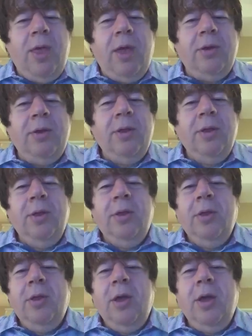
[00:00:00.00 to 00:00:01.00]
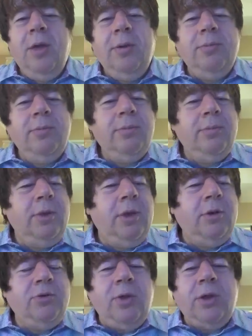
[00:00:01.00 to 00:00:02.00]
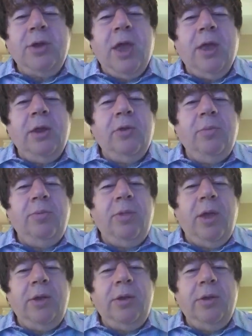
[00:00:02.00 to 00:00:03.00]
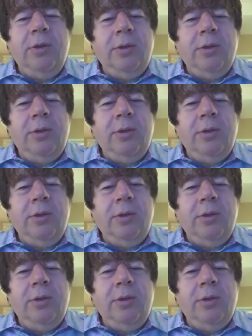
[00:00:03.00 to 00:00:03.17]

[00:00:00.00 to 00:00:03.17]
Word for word: that, straitjacket is applied.